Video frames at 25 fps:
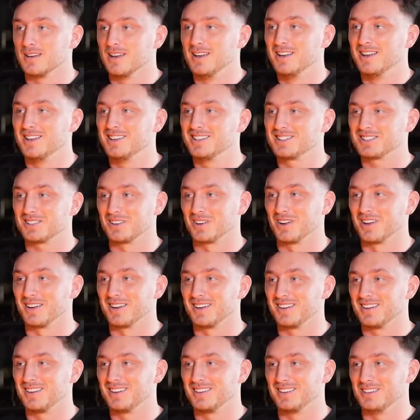so
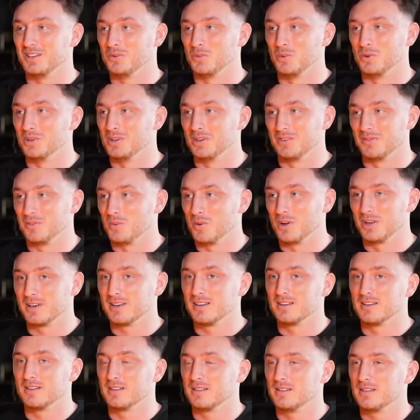like you wouldn't have won
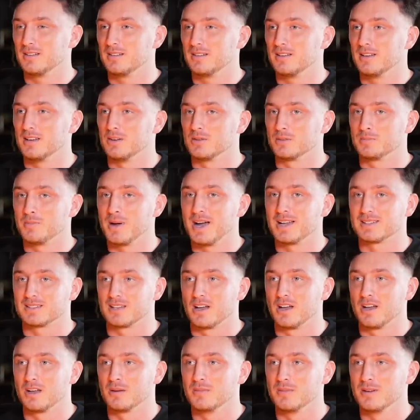and it was bad
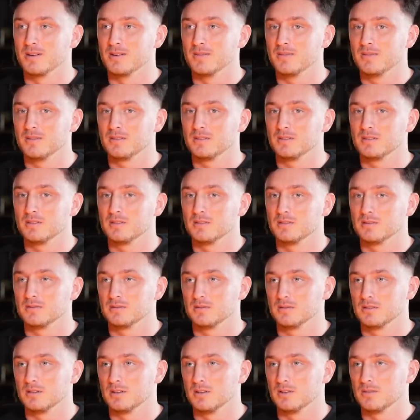timing,
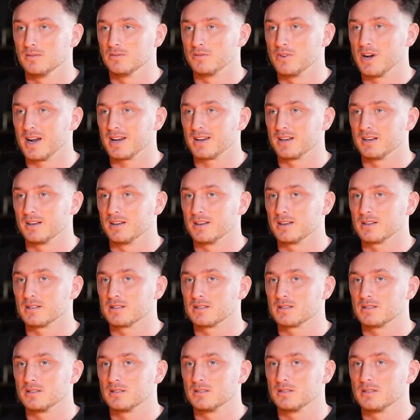
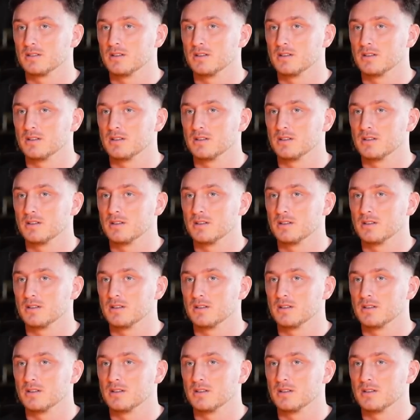reckless.